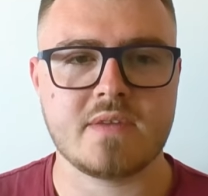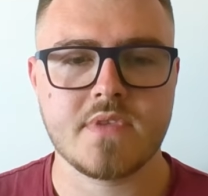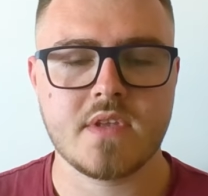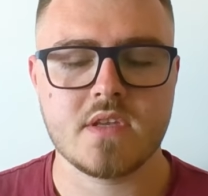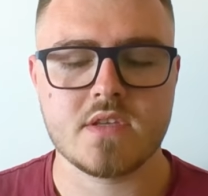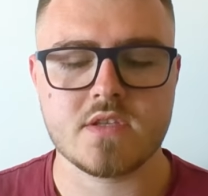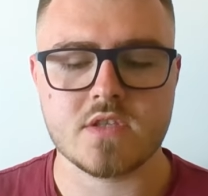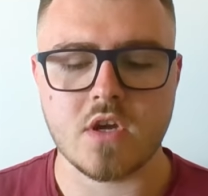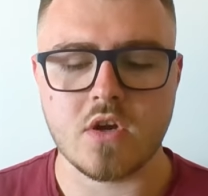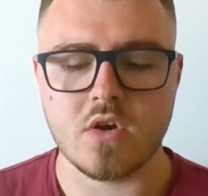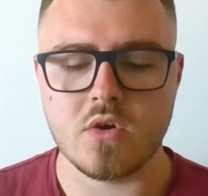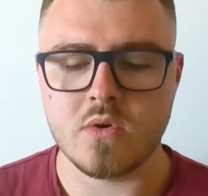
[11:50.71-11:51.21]

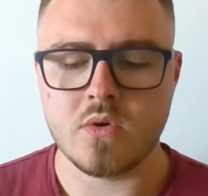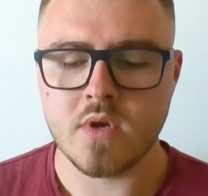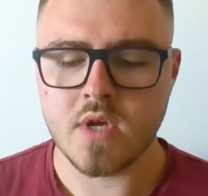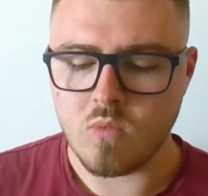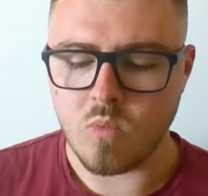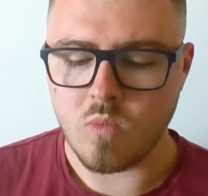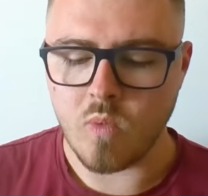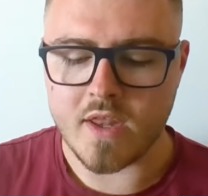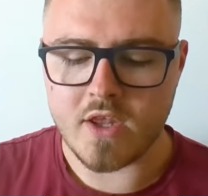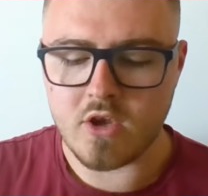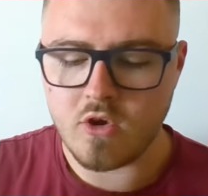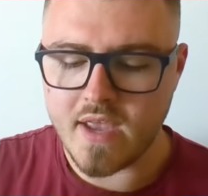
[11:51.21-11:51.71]
So
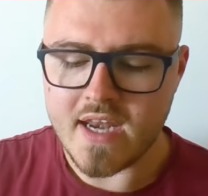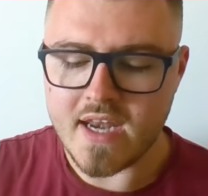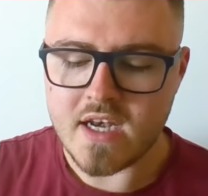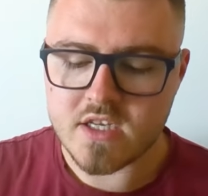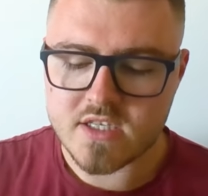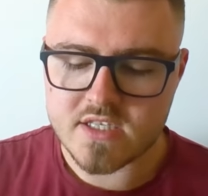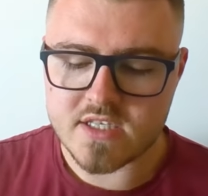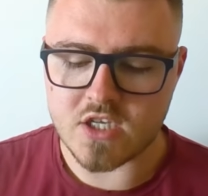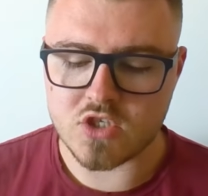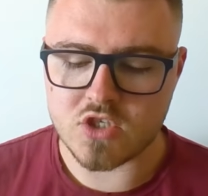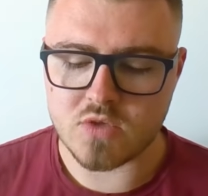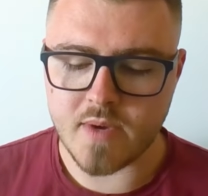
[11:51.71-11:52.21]
when you're in a
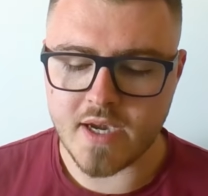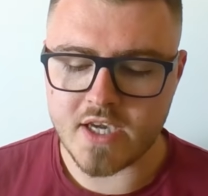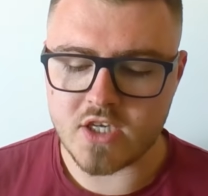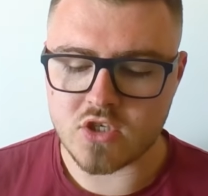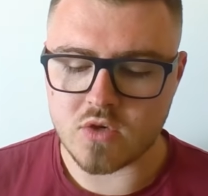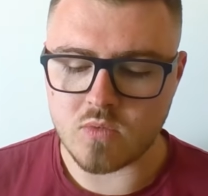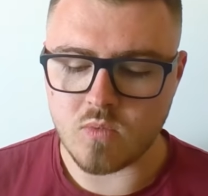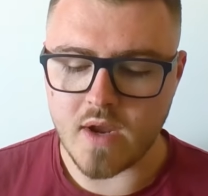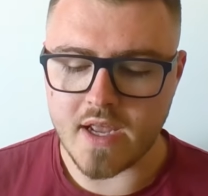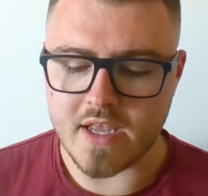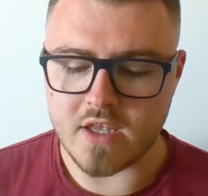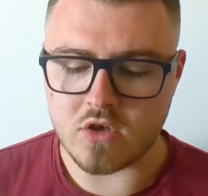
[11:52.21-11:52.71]

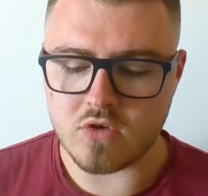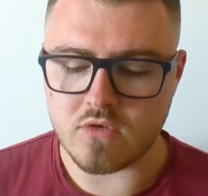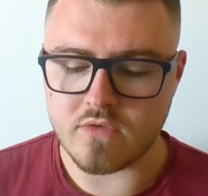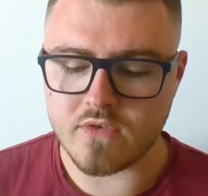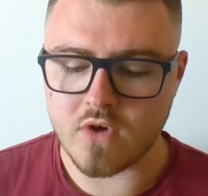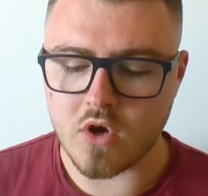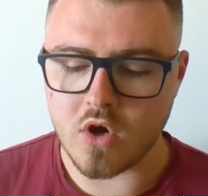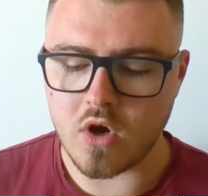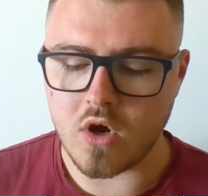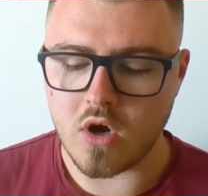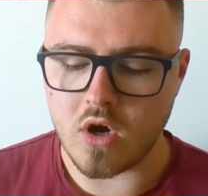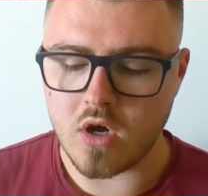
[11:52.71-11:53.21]
situation where
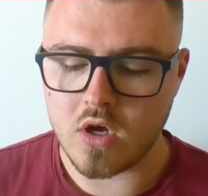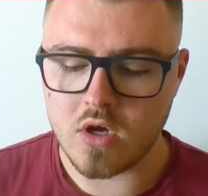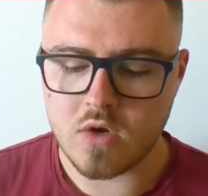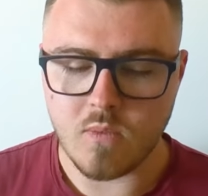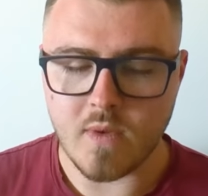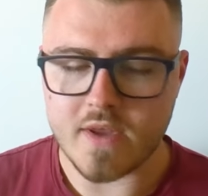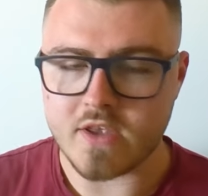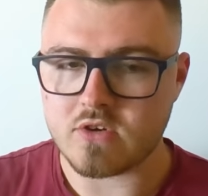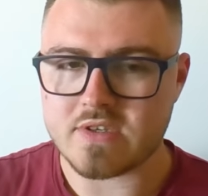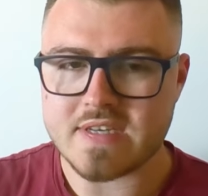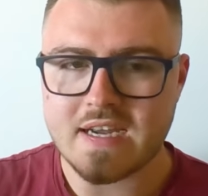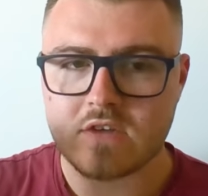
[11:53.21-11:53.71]

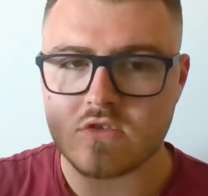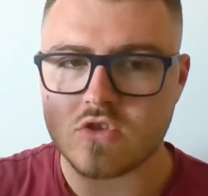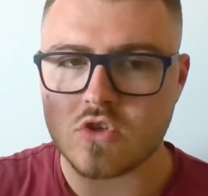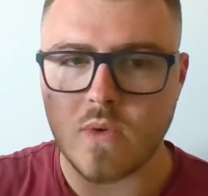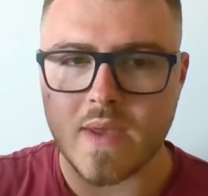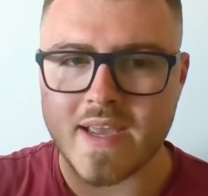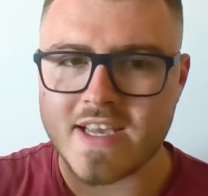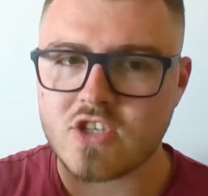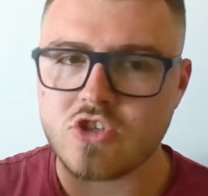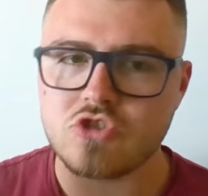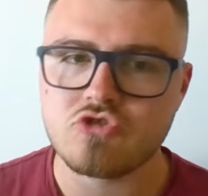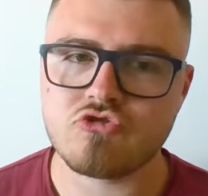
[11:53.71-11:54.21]
you're down to
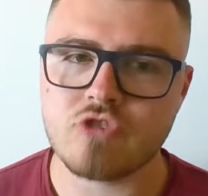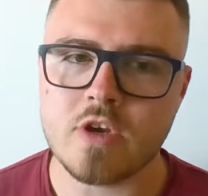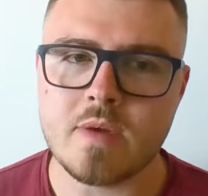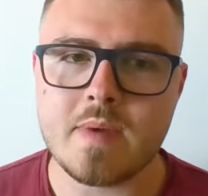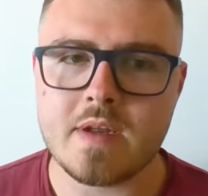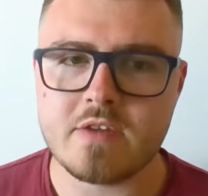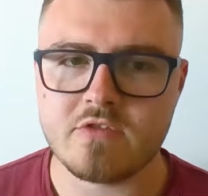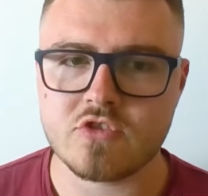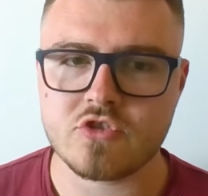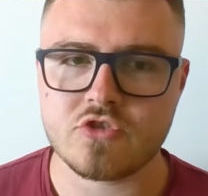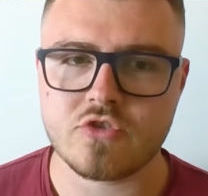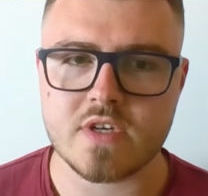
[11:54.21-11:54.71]
extremely
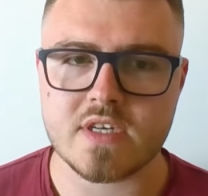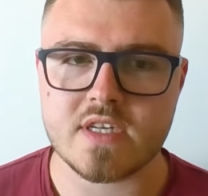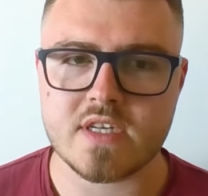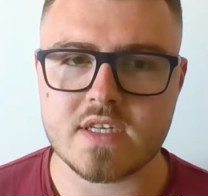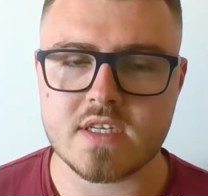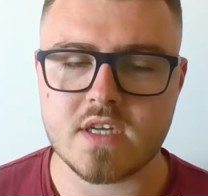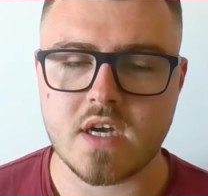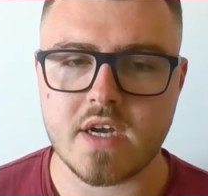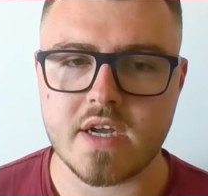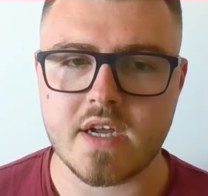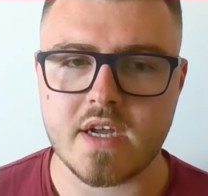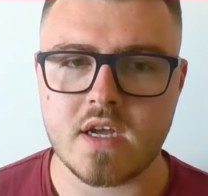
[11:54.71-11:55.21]
restricted
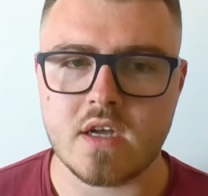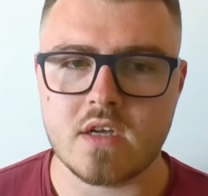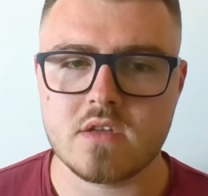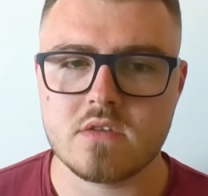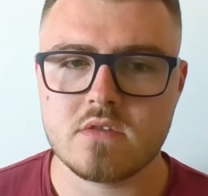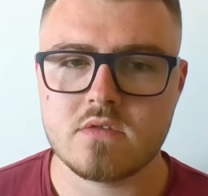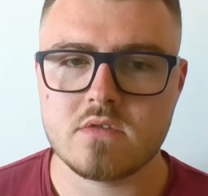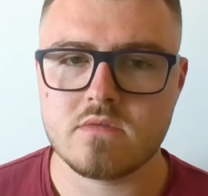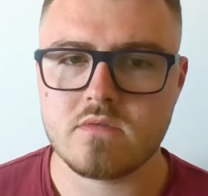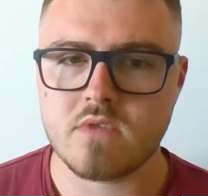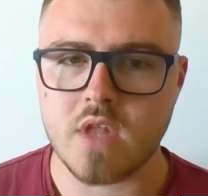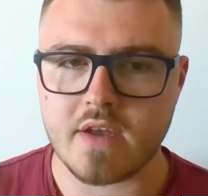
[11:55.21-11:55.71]
diet,
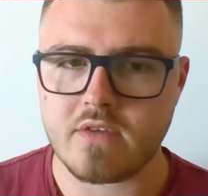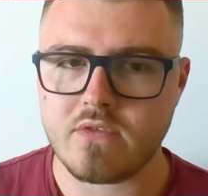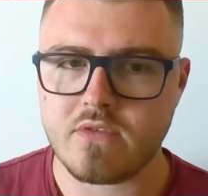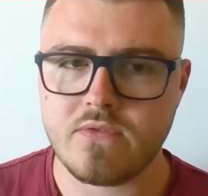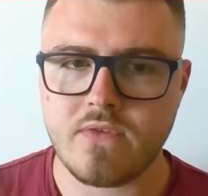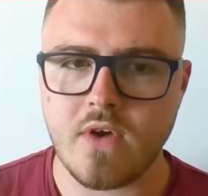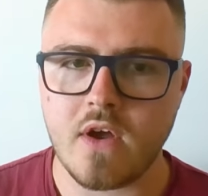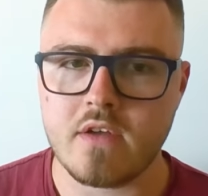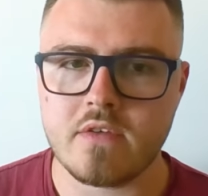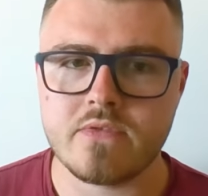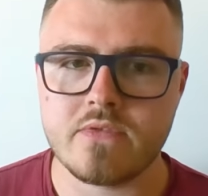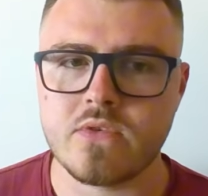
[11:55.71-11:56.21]
like
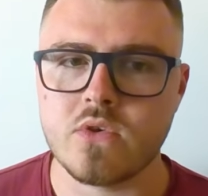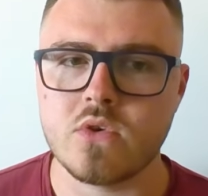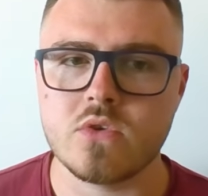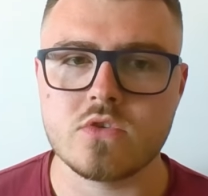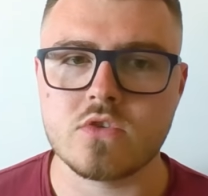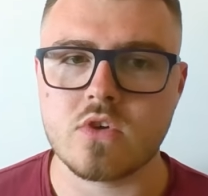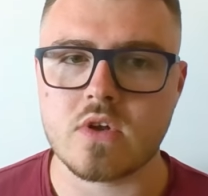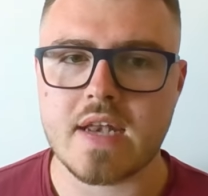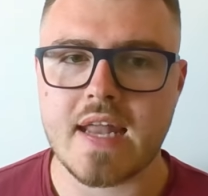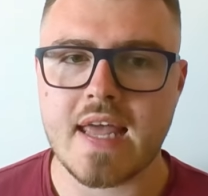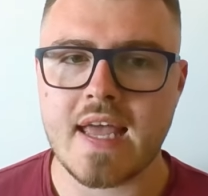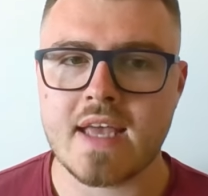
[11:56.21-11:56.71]
5 foods
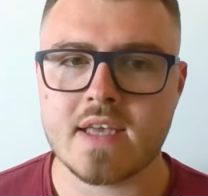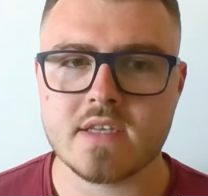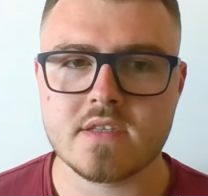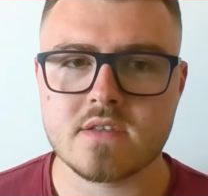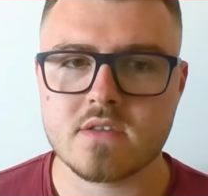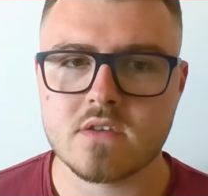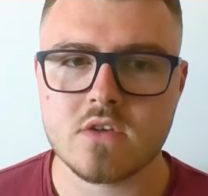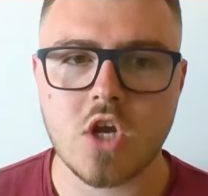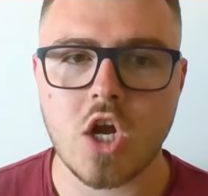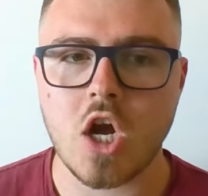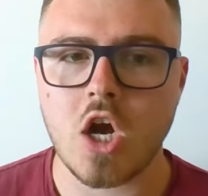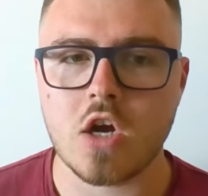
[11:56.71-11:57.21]
or
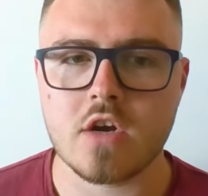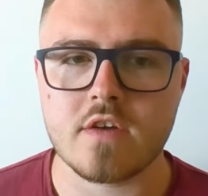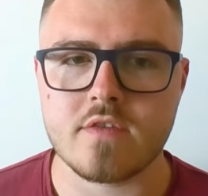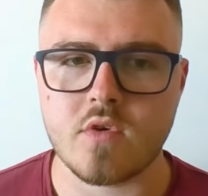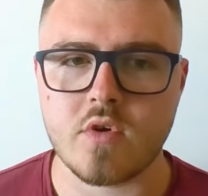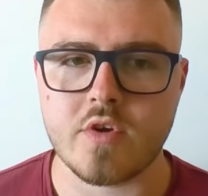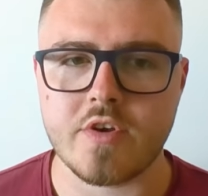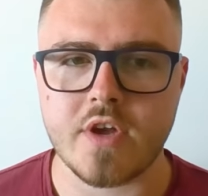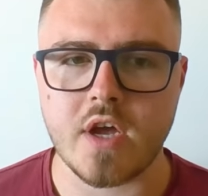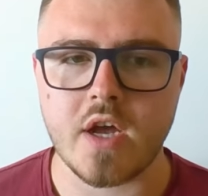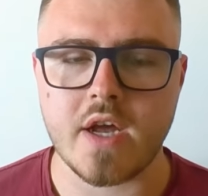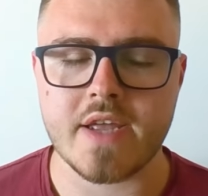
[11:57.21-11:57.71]
less,
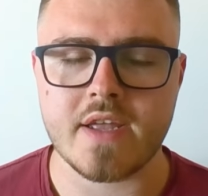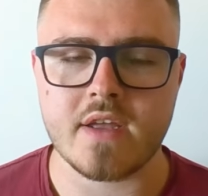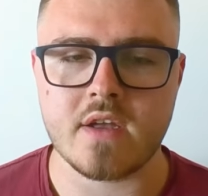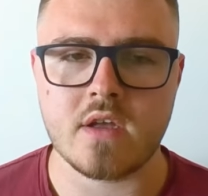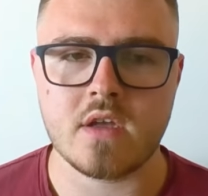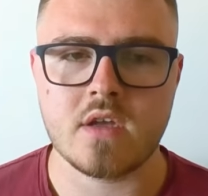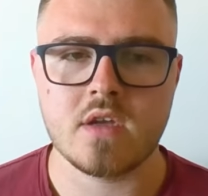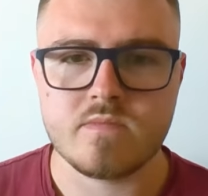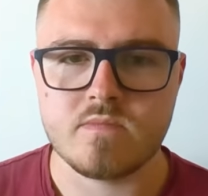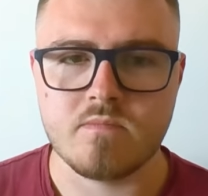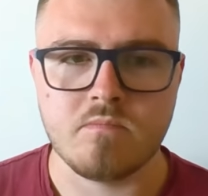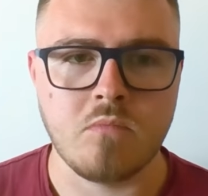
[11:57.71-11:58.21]
carnivore diet,
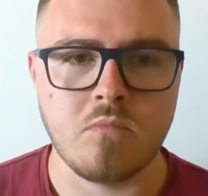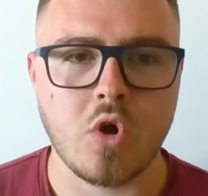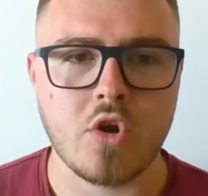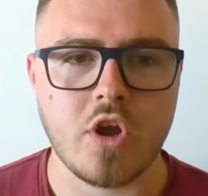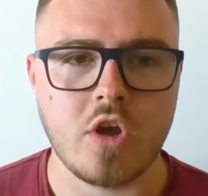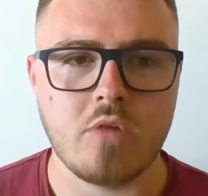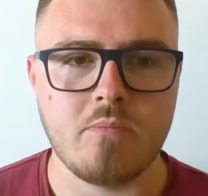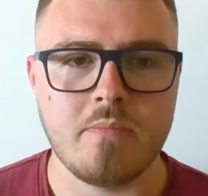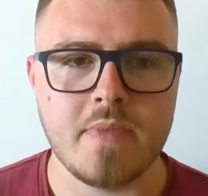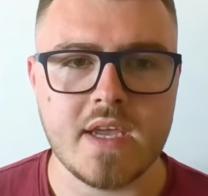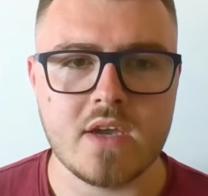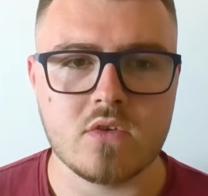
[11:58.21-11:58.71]

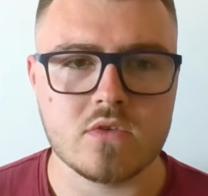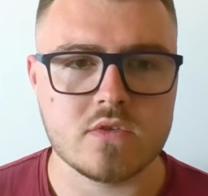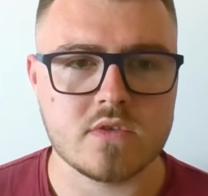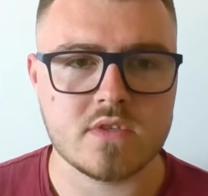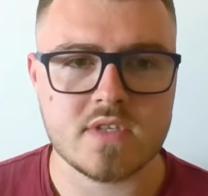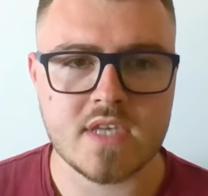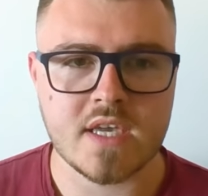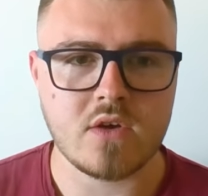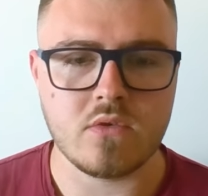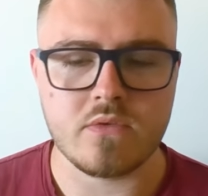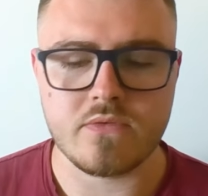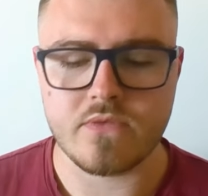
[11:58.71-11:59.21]
mono meals,
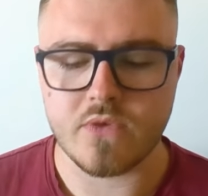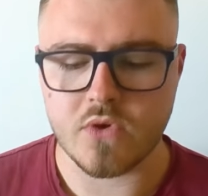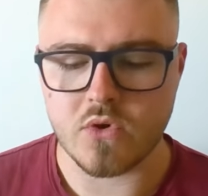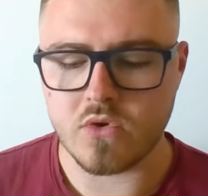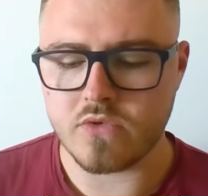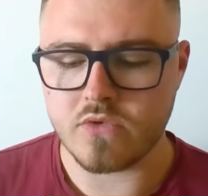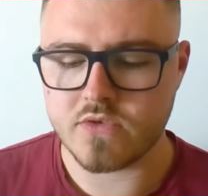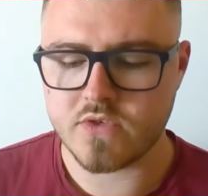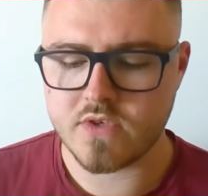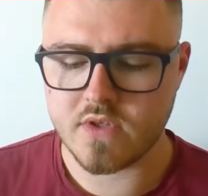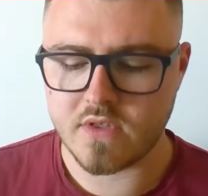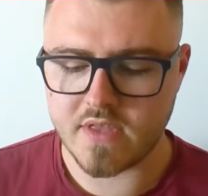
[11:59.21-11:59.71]
single
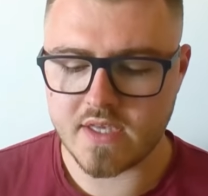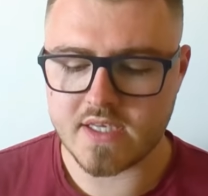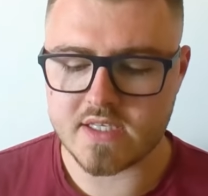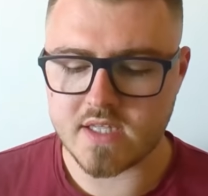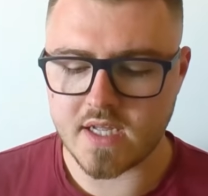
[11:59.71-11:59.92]
foods, things